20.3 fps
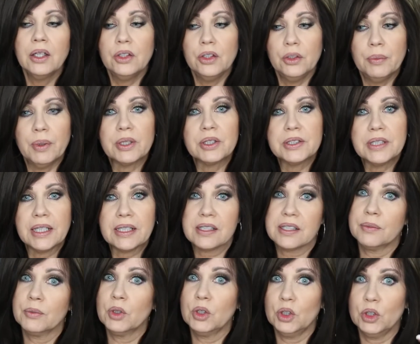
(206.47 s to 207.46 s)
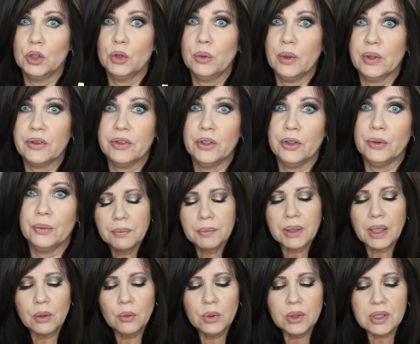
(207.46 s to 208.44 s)
you better take some glue with you.
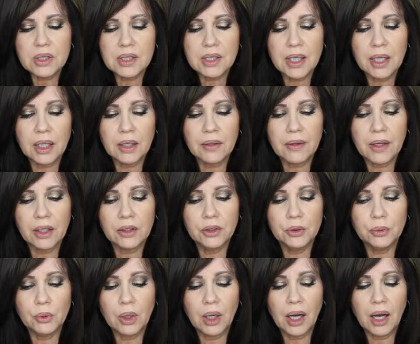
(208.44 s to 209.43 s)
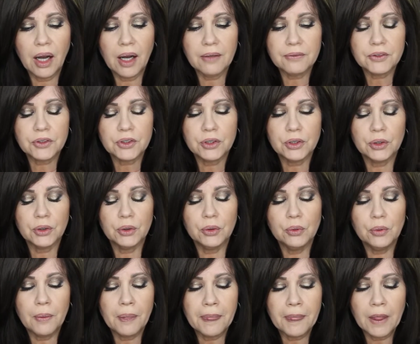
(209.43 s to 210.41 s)
But I will say that you will have to,